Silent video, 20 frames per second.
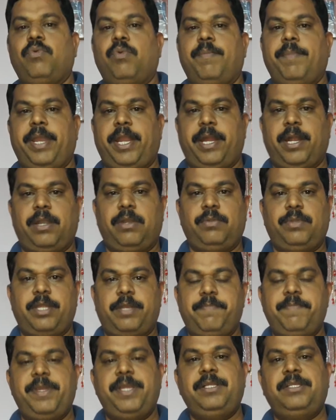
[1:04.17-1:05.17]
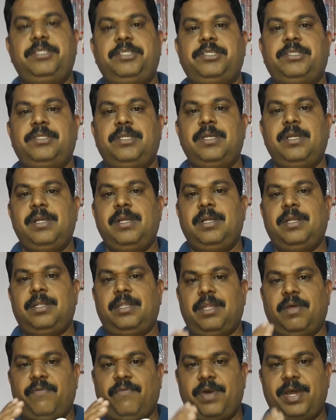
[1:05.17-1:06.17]
omega 2. That means
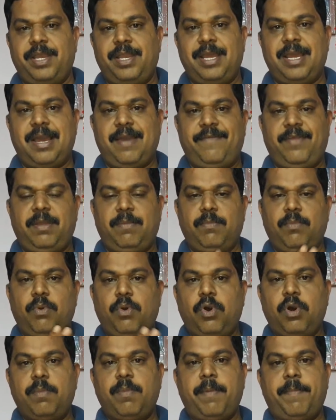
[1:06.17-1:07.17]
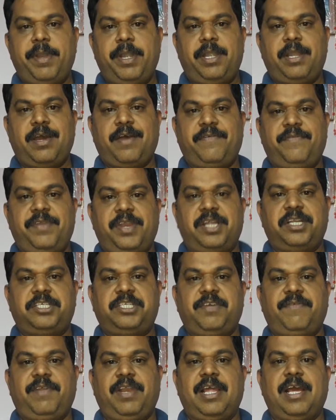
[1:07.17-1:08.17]
the one having more moment of
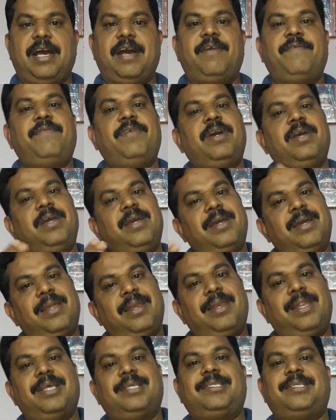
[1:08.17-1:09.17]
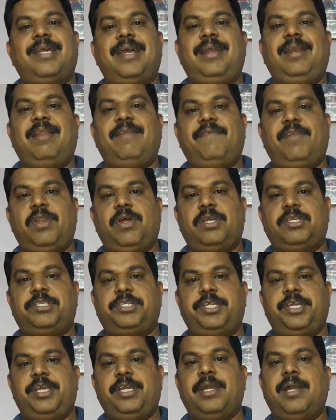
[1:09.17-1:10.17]
inertia will have less angular
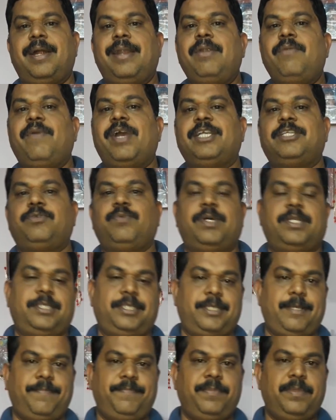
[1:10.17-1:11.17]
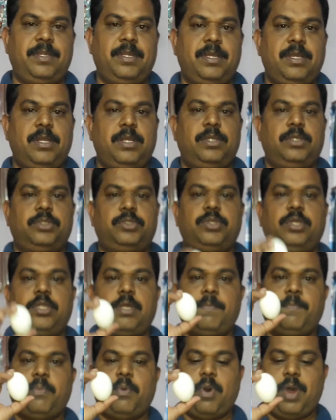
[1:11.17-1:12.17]
velocity and vice versa. So
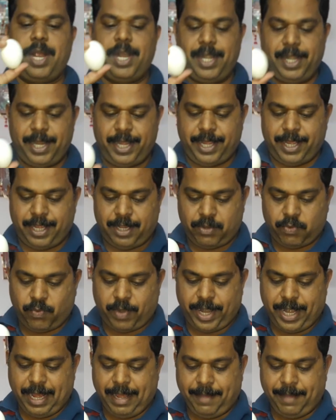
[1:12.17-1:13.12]
the boiled egg, what